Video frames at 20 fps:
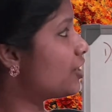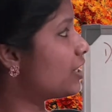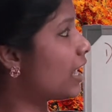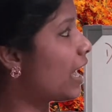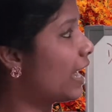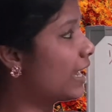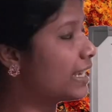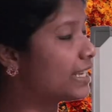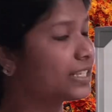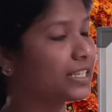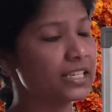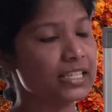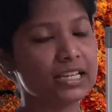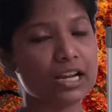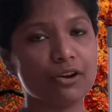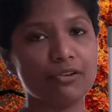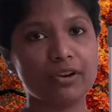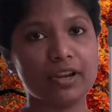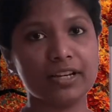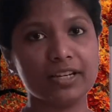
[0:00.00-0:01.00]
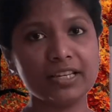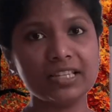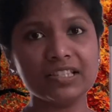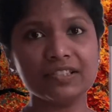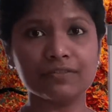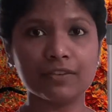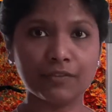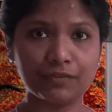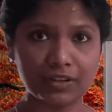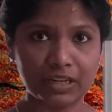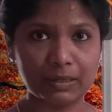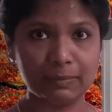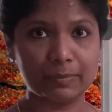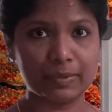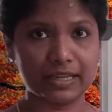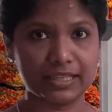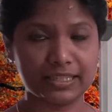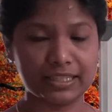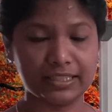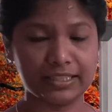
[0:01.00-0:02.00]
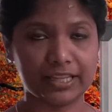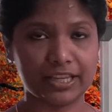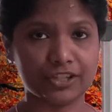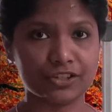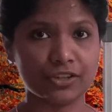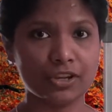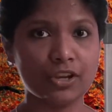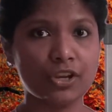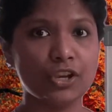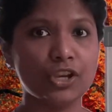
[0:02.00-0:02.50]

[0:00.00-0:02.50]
and highest discount rate is 15%.